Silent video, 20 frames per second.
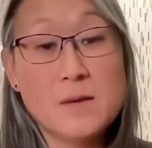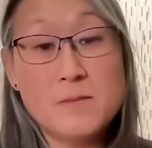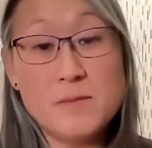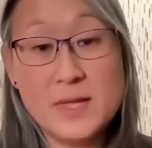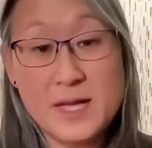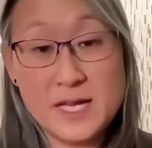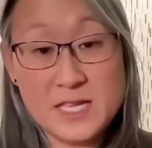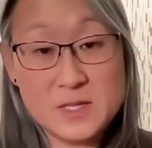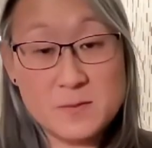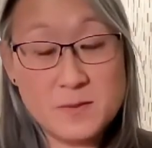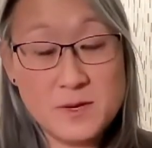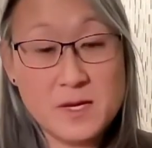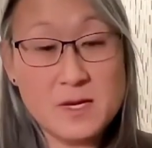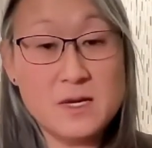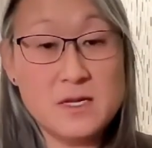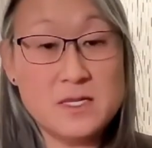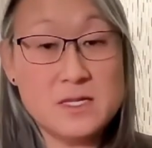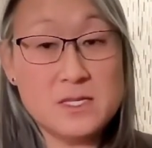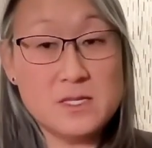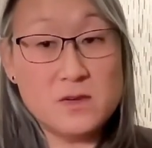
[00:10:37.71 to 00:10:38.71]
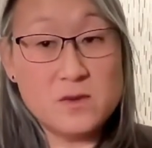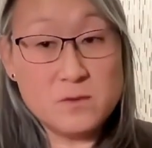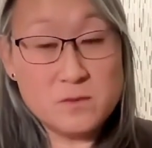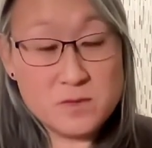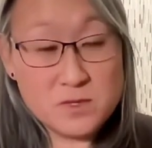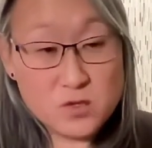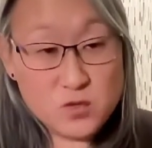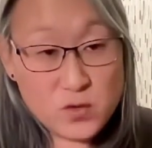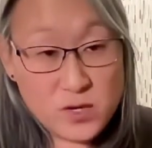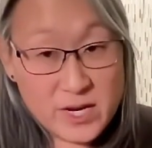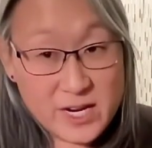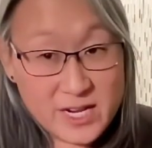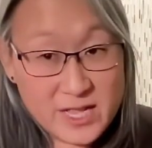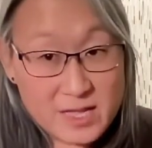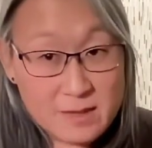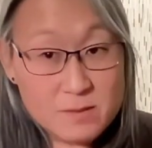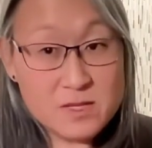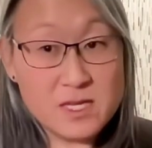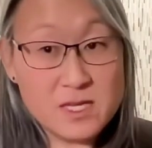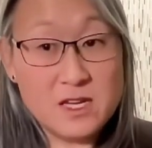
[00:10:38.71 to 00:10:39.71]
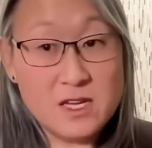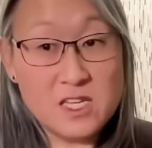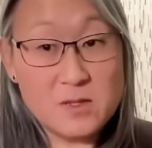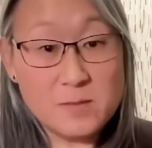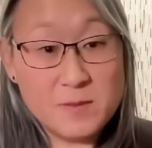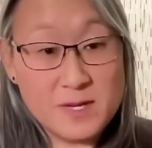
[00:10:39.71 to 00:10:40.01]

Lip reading: That's because they're treating themselves